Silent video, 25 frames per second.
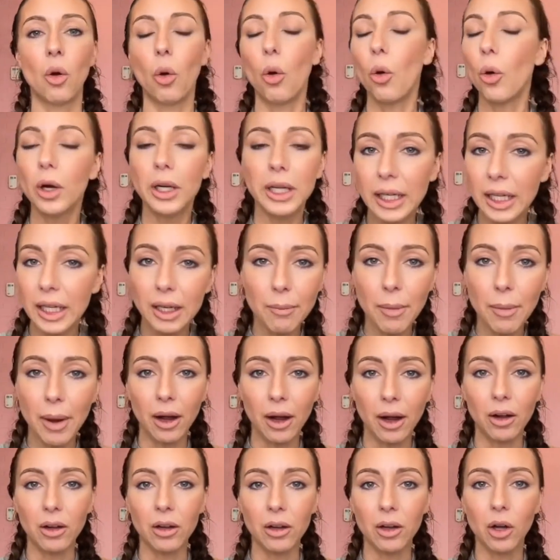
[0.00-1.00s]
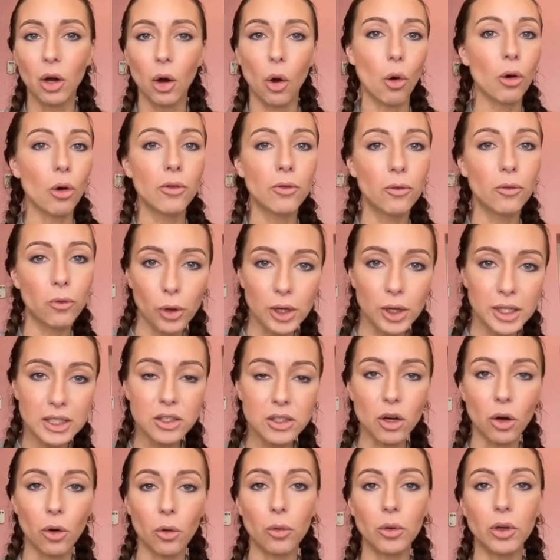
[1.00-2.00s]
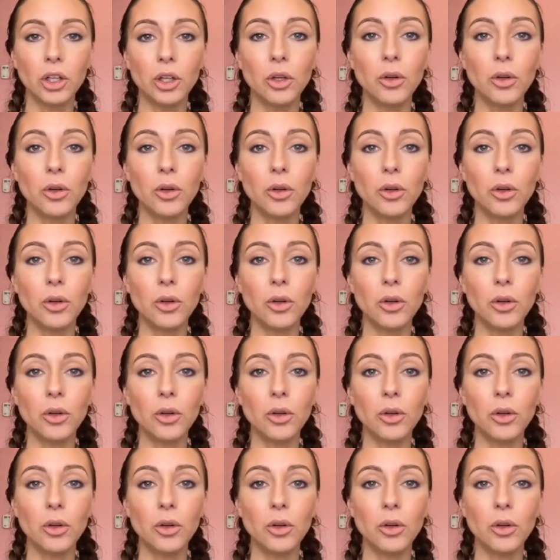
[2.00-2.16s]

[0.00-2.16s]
or an email or a voice note.